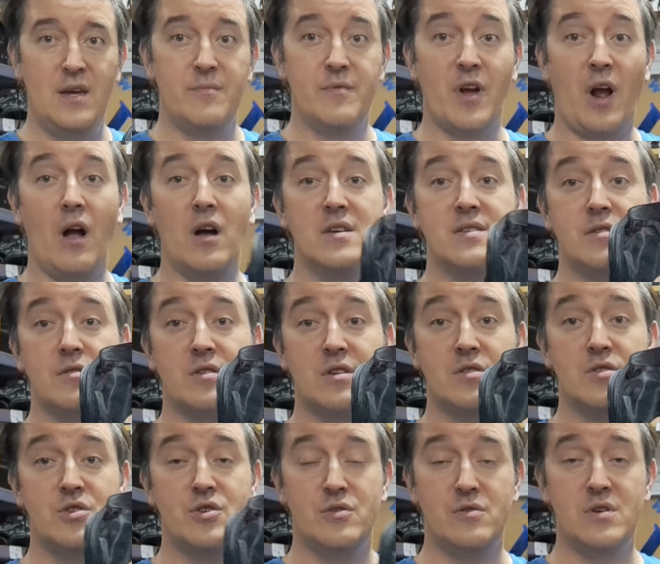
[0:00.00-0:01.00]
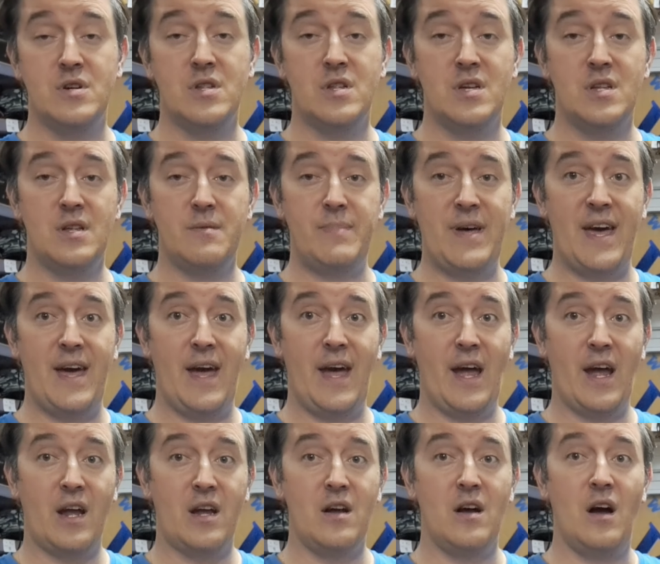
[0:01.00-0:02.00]
because you can throw it in the
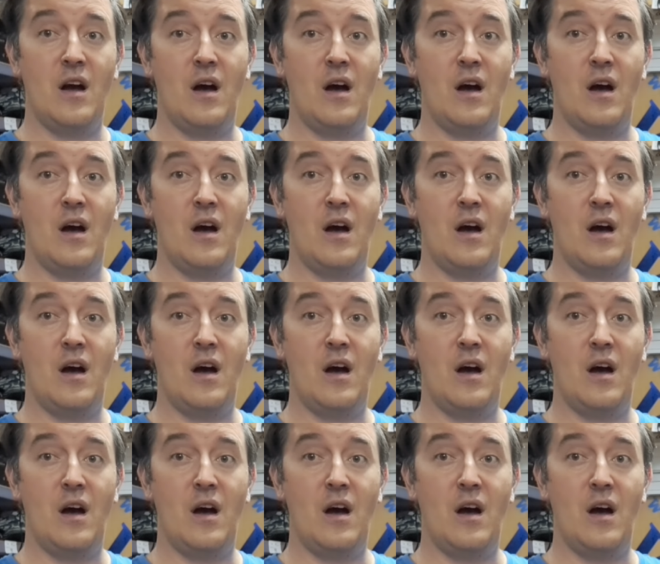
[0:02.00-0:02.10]
bag